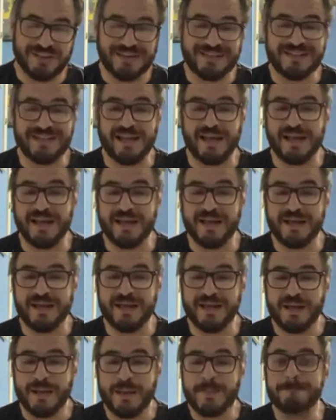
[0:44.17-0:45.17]
nay,
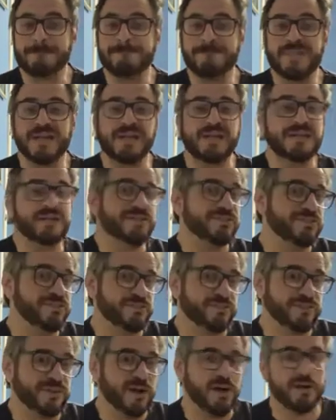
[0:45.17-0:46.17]
millions
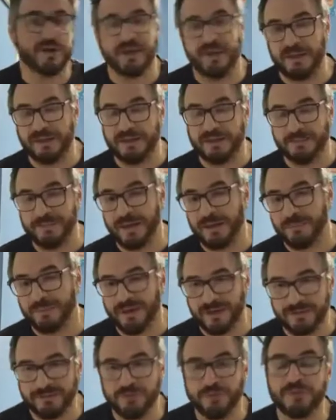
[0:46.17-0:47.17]
of, okay, like about a
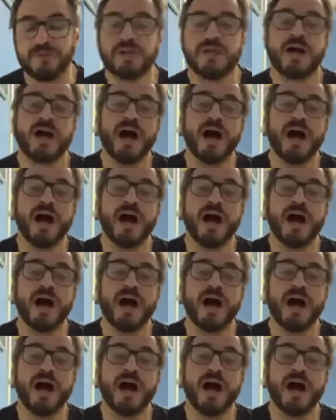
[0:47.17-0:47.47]
box full,